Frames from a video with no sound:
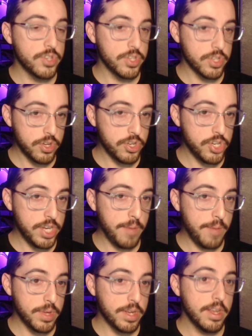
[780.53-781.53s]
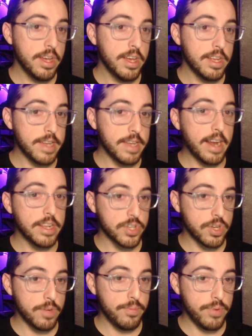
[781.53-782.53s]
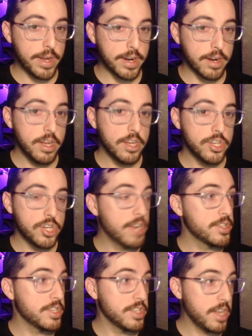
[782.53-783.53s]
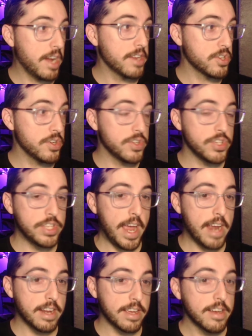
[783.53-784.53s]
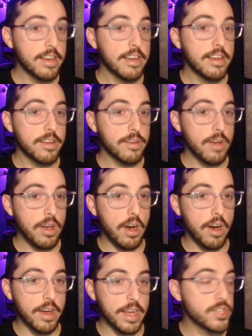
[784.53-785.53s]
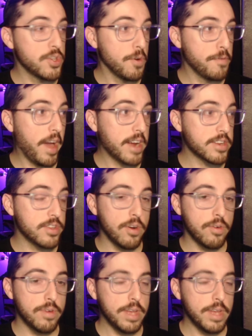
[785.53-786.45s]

is a good champion. Danny's a good player. Johnson's not as good as Danny. Ipso facto?